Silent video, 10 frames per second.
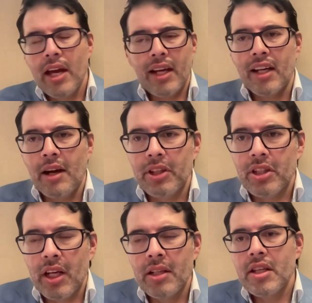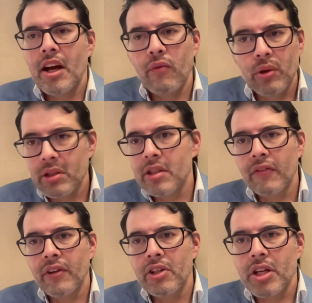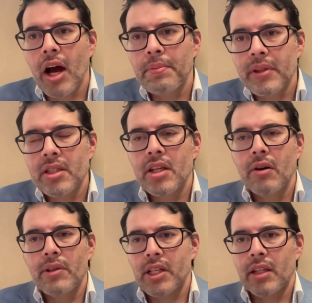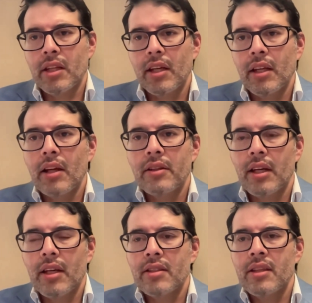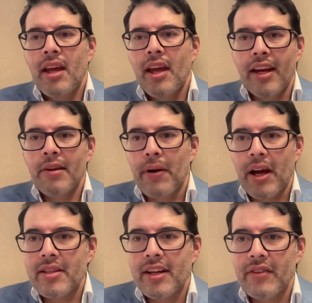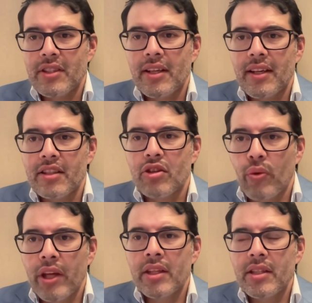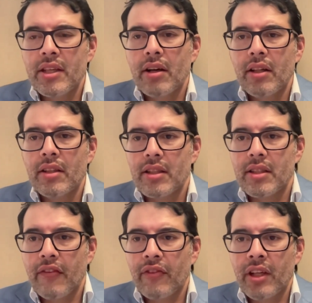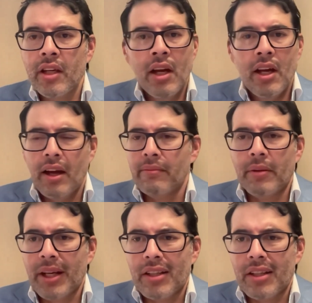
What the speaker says: economic change stuff, we'll still finish up this year, which I'll take as any positive as a win this year. It's definitely, I'm not